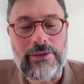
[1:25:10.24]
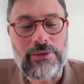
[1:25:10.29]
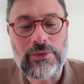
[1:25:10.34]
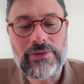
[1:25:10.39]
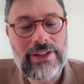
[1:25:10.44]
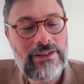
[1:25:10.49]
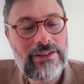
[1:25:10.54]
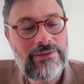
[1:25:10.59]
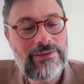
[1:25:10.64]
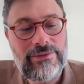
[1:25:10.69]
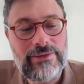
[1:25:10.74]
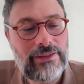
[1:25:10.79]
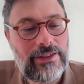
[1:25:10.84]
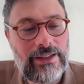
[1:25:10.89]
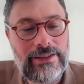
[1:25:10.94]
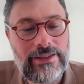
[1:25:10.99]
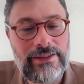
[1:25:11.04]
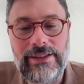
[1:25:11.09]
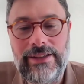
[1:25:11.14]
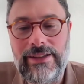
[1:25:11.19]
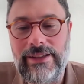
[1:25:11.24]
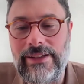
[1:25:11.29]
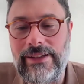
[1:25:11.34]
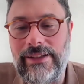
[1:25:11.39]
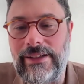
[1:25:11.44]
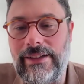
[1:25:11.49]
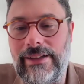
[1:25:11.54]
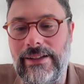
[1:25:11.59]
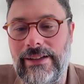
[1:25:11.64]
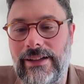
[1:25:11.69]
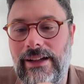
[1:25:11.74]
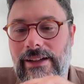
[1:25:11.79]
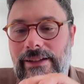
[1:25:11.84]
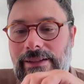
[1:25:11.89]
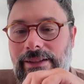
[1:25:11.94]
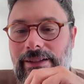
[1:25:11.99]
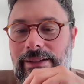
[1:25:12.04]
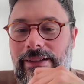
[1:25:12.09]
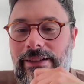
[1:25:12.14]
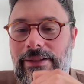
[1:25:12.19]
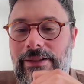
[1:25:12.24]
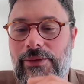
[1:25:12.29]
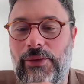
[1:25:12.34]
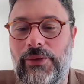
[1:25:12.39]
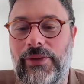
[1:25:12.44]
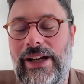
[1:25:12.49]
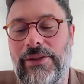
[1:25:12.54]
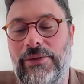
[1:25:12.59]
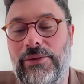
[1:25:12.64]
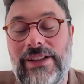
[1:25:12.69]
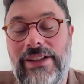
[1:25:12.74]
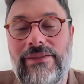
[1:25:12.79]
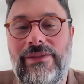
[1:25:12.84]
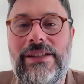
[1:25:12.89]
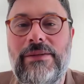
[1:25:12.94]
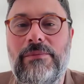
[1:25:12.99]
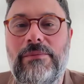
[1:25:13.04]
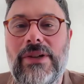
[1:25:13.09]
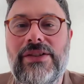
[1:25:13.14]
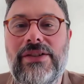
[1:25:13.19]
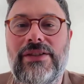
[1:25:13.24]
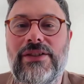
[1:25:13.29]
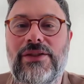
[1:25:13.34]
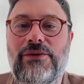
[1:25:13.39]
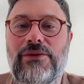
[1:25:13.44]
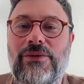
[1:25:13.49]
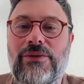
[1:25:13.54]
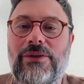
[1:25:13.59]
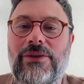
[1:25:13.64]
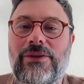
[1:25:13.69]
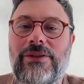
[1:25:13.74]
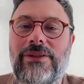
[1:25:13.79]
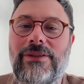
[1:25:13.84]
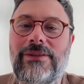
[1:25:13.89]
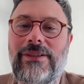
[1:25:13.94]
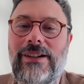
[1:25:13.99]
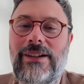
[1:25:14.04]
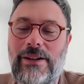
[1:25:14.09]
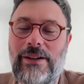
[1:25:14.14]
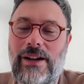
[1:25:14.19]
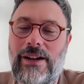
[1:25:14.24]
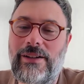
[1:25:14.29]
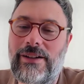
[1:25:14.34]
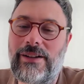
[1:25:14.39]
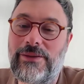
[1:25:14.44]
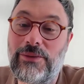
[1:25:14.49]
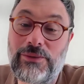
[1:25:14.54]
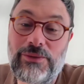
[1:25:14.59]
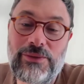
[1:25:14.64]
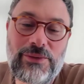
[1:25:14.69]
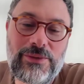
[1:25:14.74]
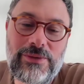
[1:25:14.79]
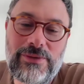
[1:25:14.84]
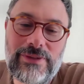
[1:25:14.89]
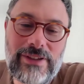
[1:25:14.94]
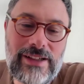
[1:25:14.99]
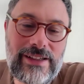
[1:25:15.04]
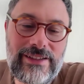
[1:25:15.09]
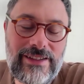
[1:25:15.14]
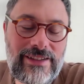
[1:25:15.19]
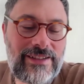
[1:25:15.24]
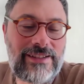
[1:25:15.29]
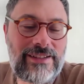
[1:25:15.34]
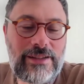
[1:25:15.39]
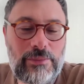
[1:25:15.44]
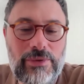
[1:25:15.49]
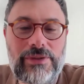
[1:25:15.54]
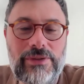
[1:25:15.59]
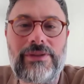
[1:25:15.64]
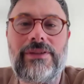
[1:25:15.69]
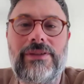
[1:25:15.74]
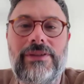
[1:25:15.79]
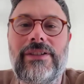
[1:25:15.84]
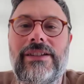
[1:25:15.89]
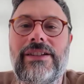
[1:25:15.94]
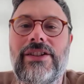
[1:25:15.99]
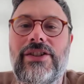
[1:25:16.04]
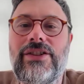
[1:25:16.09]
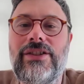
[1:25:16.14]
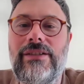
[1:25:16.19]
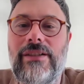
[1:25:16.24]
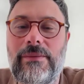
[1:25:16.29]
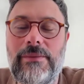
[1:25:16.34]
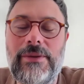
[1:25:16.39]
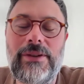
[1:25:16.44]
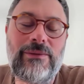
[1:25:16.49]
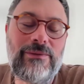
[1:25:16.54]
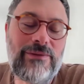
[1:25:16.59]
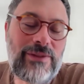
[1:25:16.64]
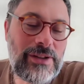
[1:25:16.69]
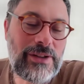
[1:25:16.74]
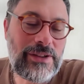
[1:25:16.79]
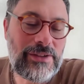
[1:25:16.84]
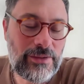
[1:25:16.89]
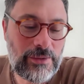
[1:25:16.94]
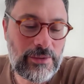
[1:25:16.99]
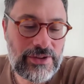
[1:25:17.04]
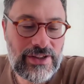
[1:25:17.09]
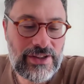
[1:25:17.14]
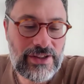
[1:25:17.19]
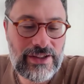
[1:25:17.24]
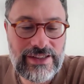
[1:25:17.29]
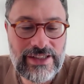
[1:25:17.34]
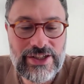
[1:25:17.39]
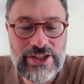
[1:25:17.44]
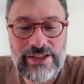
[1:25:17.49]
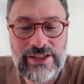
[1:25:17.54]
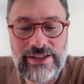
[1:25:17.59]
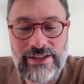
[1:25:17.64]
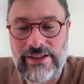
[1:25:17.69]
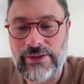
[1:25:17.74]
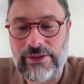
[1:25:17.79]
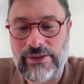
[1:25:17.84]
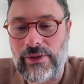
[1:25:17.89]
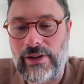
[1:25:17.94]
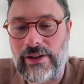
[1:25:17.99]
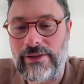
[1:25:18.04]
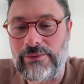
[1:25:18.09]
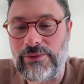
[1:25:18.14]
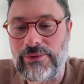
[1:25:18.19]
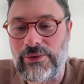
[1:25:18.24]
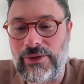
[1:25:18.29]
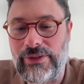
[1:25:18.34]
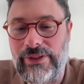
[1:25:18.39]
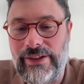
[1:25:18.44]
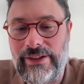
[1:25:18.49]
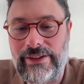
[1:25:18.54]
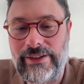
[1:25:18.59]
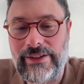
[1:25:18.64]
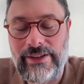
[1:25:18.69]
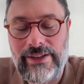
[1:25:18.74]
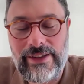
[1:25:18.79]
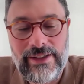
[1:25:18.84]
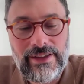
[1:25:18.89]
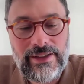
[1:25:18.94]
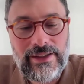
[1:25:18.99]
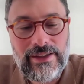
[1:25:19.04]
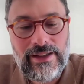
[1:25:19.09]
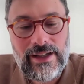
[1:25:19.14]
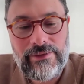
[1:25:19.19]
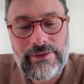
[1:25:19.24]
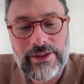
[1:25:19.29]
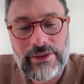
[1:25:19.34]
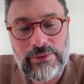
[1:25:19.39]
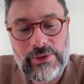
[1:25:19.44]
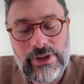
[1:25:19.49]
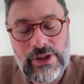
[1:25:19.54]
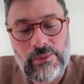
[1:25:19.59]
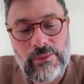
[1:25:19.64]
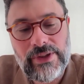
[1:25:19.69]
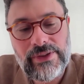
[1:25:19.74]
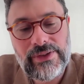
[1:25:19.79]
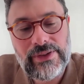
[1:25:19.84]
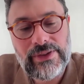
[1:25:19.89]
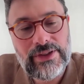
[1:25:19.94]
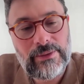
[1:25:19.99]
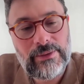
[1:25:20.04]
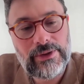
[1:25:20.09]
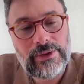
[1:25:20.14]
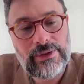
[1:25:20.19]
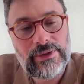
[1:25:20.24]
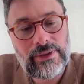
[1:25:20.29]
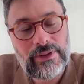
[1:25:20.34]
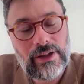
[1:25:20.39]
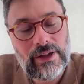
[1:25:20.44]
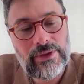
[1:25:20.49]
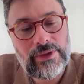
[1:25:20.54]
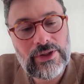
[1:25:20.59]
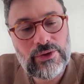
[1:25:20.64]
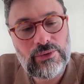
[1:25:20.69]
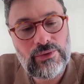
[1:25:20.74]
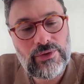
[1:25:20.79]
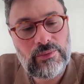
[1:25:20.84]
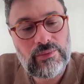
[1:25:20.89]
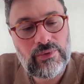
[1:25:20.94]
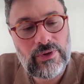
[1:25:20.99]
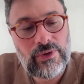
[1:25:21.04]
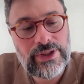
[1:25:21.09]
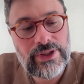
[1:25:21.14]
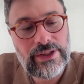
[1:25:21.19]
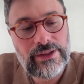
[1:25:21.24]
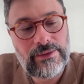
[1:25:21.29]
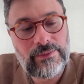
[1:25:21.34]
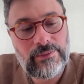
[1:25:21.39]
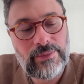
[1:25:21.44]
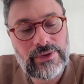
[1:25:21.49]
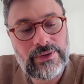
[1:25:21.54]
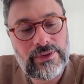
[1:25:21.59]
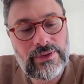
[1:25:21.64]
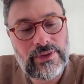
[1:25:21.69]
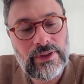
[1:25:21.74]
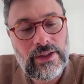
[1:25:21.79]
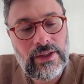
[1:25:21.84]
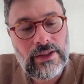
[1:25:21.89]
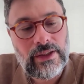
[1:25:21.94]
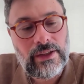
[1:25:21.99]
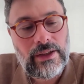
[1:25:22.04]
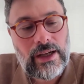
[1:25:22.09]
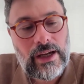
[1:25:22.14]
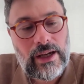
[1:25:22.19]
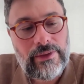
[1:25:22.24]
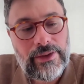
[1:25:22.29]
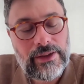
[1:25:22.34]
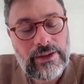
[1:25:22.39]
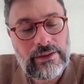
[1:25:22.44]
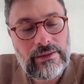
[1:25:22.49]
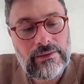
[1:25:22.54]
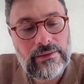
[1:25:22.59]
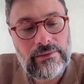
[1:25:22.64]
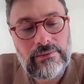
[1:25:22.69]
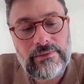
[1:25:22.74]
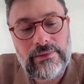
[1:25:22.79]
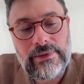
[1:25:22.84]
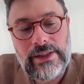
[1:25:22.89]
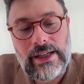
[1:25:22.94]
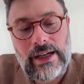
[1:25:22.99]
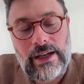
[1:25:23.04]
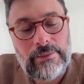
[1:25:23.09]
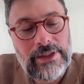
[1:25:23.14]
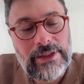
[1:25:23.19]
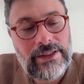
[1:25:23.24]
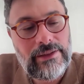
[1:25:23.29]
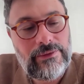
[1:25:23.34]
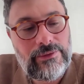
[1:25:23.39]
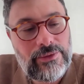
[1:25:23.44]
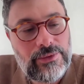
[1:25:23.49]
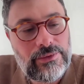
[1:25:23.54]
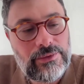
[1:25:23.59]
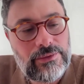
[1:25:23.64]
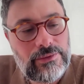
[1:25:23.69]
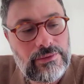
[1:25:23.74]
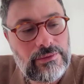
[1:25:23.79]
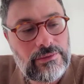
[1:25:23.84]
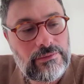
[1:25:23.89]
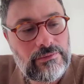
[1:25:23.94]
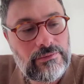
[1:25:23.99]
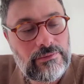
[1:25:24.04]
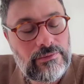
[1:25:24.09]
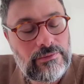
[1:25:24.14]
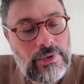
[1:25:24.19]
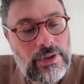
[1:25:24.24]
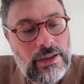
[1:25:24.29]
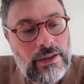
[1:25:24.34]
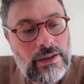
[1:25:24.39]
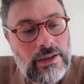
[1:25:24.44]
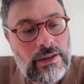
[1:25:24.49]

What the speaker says: I don't have sorry, I don't have any message for, I don't know anything about energy. I'm very little about energy in India, so I'm not there having really a message about how they should approach it. But I think, yeah, I mean, if you